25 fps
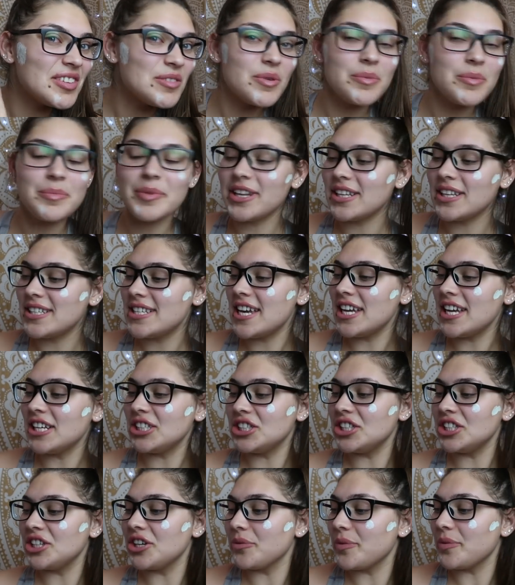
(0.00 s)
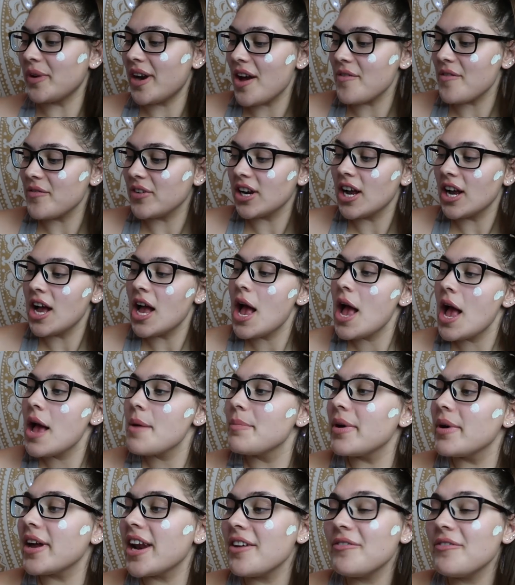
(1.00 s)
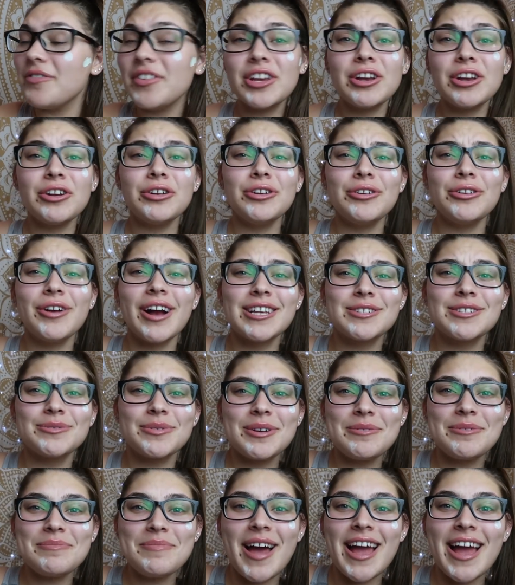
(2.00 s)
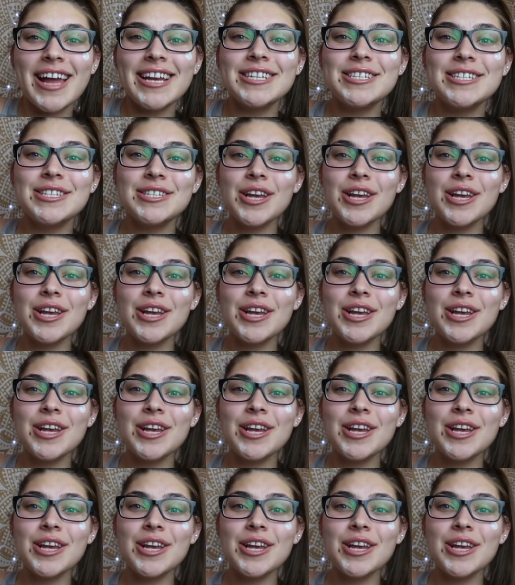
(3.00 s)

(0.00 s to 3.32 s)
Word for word: rehabilitation or whatever, but I figured you guys wouldn't mind.